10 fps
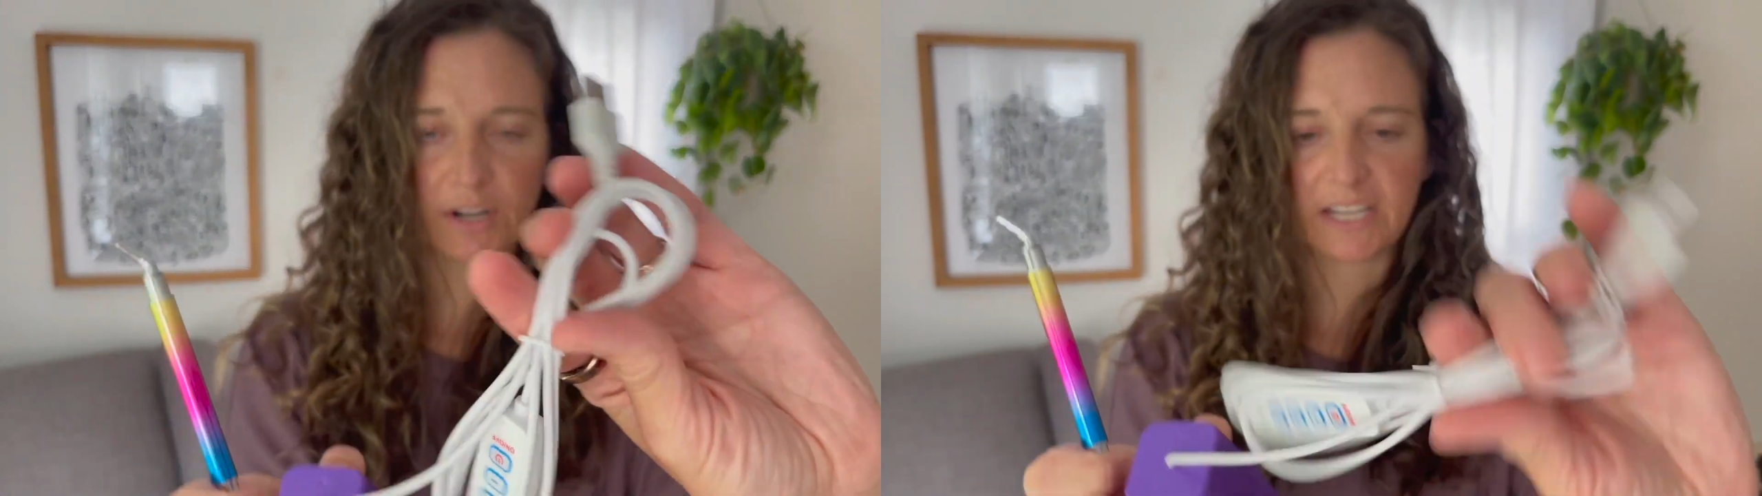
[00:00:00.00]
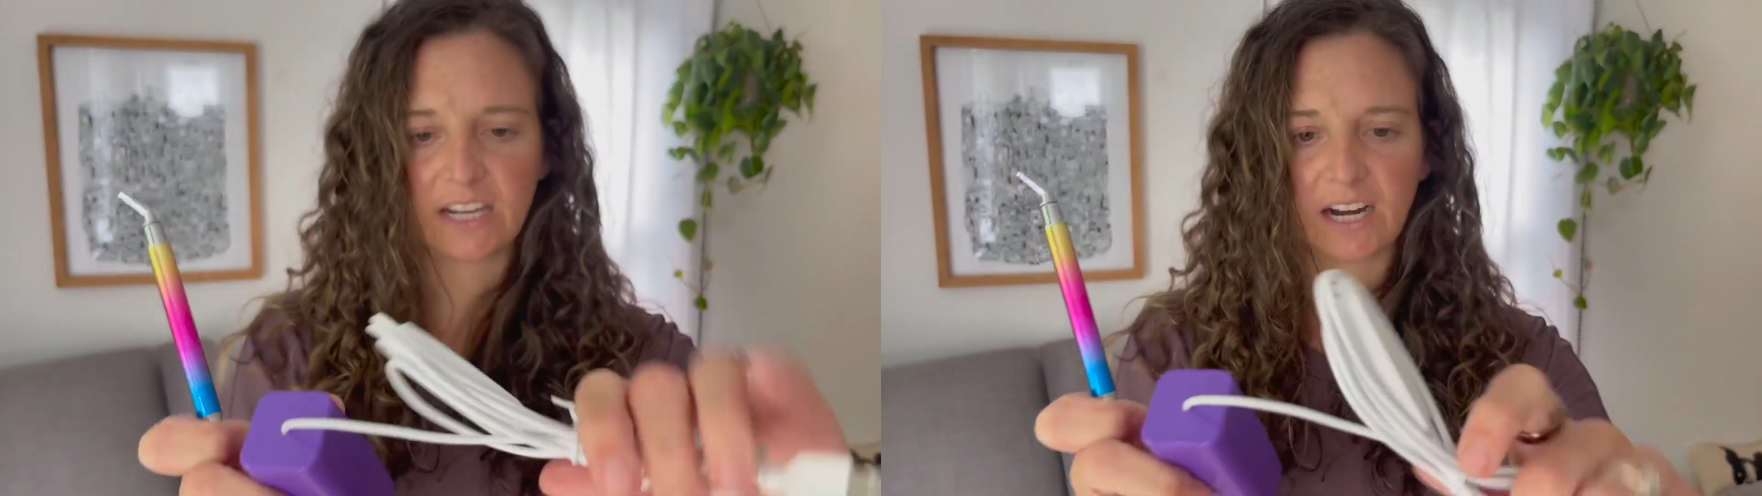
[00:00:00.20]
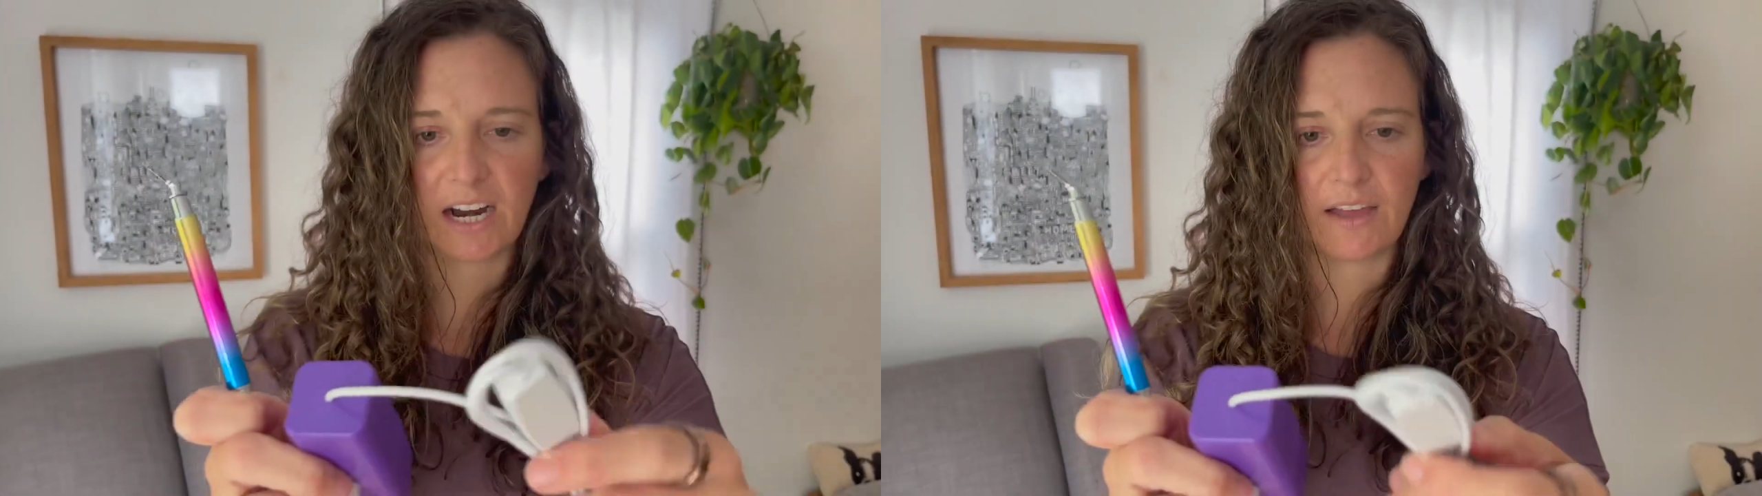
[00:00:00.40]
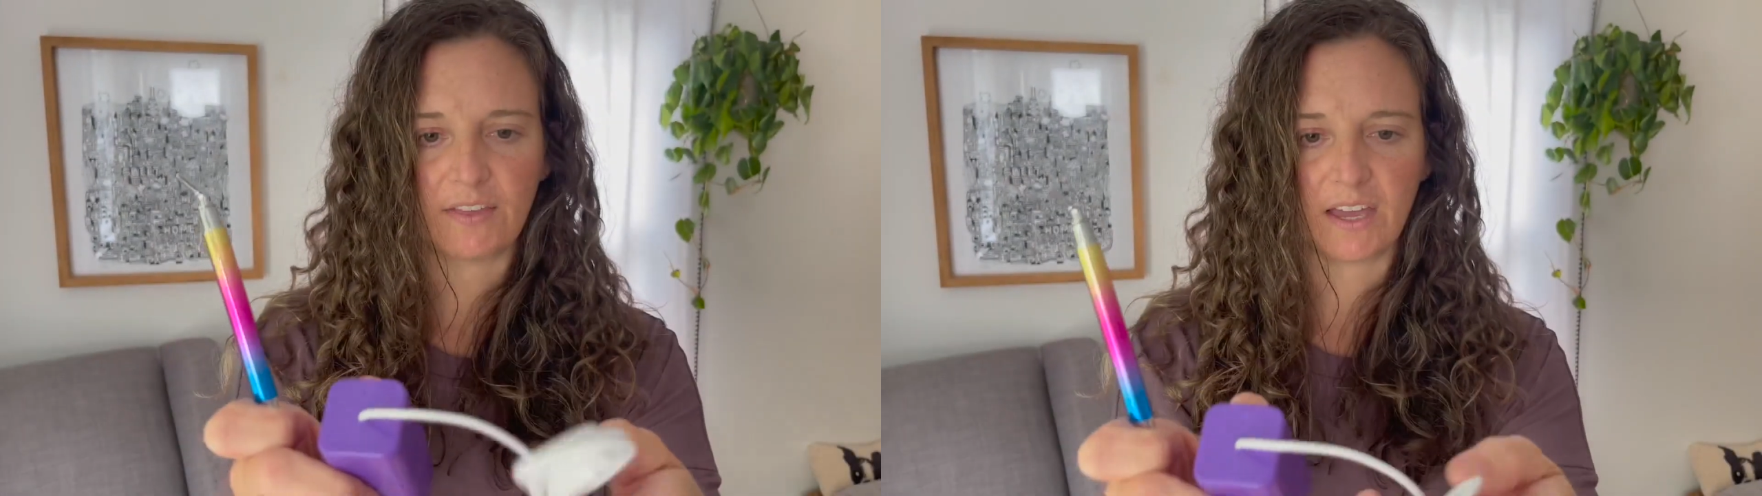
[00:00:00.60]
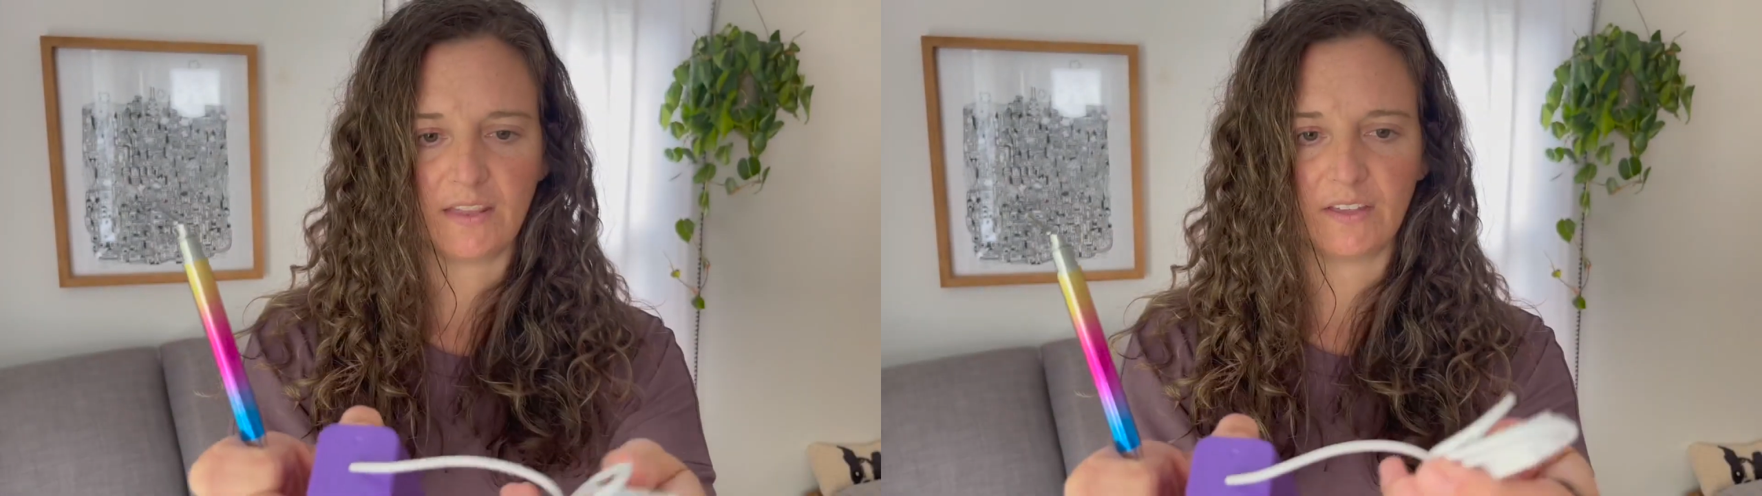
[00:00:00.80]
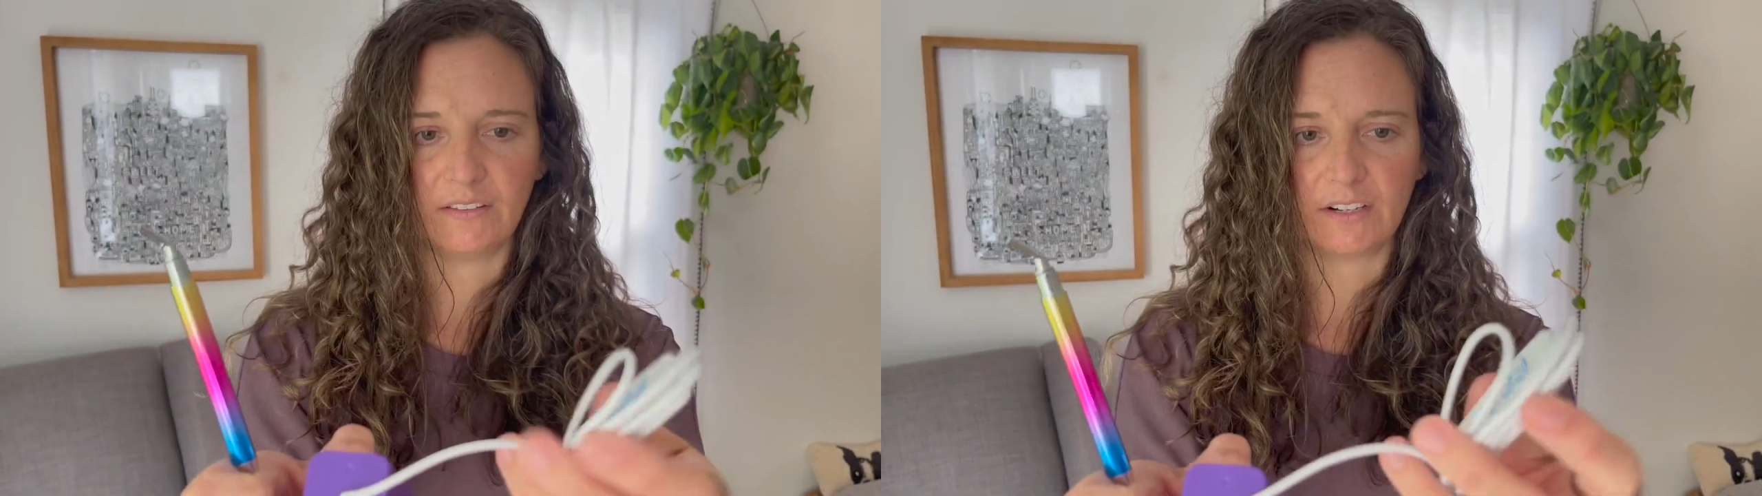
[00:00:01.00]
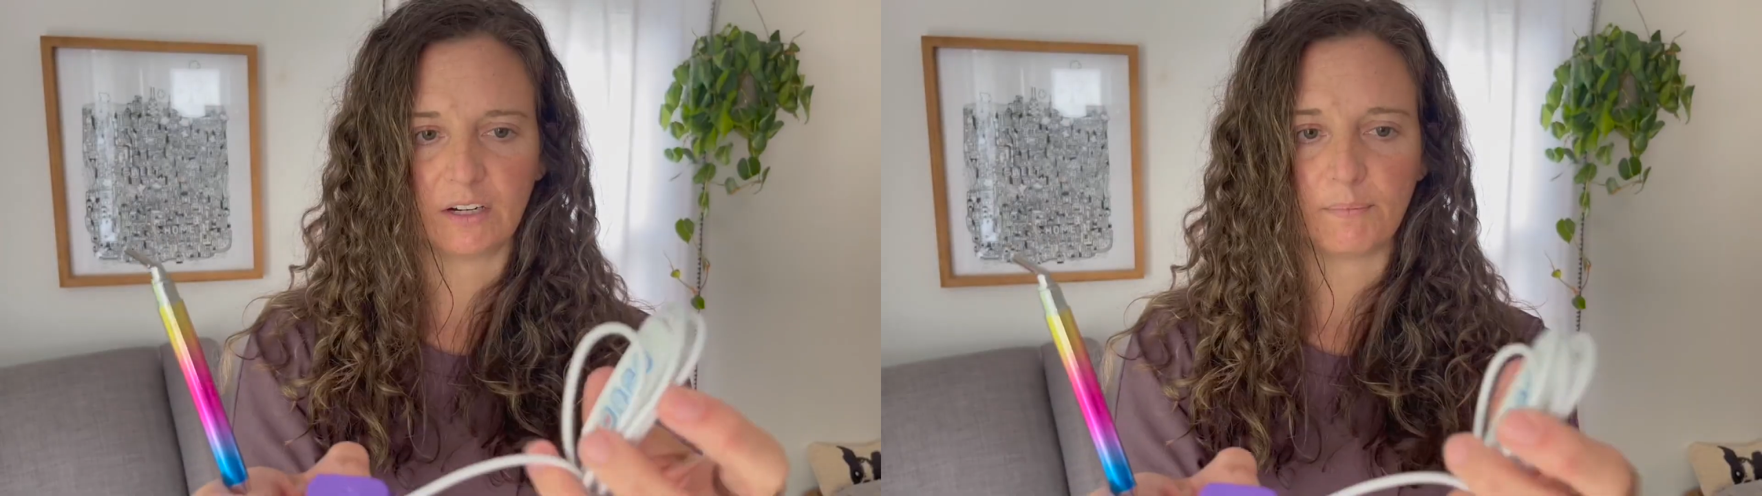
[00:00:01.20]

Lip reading: here and then the little